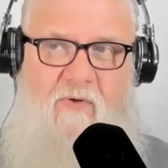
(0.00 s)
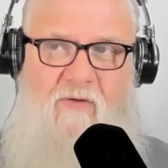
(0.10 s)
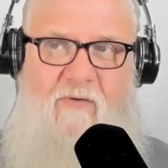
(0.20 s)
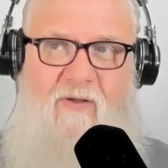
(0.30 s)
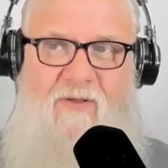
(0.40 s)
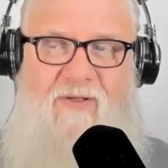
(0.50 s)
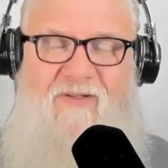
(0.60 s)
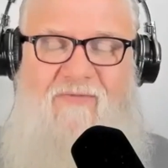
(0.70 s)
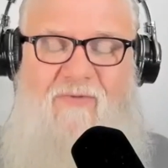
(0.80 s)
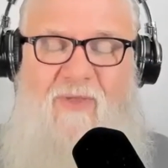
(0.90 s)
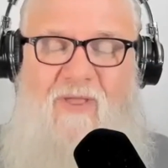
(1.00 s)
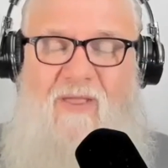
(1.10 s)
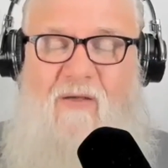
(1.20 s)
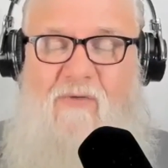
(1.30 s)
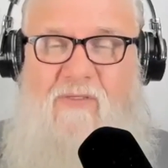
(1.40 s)
But for
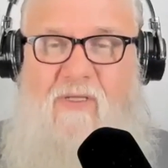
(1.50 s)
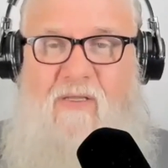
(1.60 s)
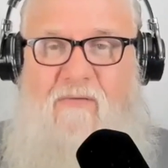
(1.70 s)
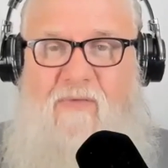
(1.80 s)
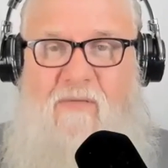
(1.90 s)
me, I was like